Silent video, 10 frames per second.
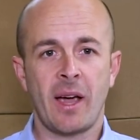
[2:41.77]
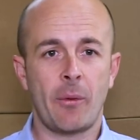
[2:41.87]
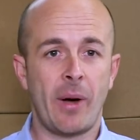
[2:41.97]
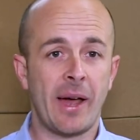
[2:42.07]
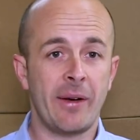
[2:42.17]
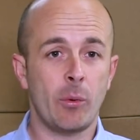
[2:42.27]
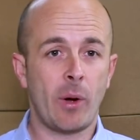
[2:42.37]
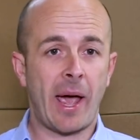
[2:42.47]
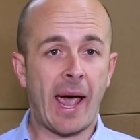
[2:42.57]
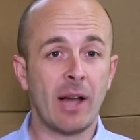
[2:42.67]
around
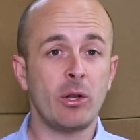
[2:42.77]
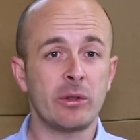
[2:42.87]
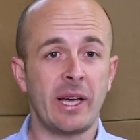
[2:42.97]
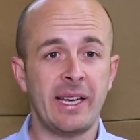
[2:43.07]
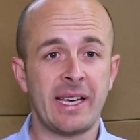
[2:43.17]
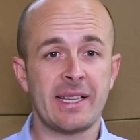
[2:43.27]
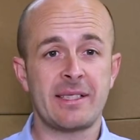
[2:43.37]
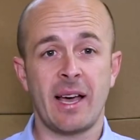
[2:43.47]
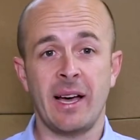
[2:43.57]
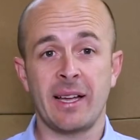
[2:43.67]
how long they
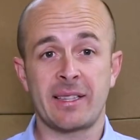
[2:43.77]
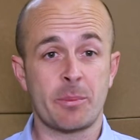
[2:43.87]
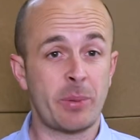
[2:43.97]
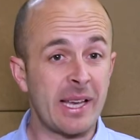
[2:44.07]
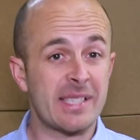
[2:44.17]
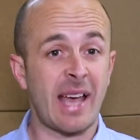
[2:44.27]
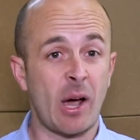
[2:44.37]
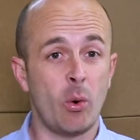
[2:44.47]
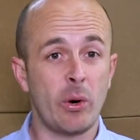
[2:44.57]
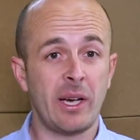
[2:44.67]
need to place
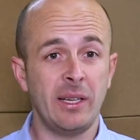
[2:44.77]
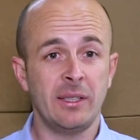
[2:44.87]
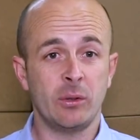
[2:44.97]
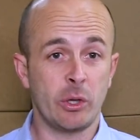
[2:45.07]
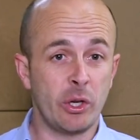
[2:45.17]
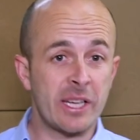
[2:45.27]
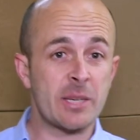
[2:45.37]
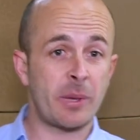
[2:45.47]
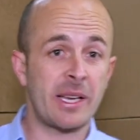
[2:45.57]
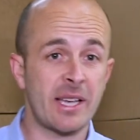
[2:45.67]
that order, or you need
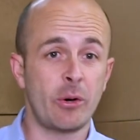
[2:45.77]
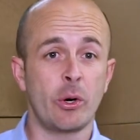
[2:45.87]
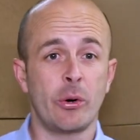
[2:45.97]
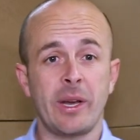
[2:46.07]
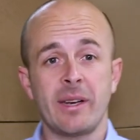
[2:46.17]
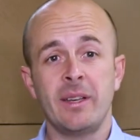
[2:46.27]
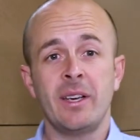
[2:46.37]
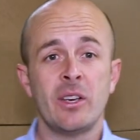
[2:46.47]
to place that order in,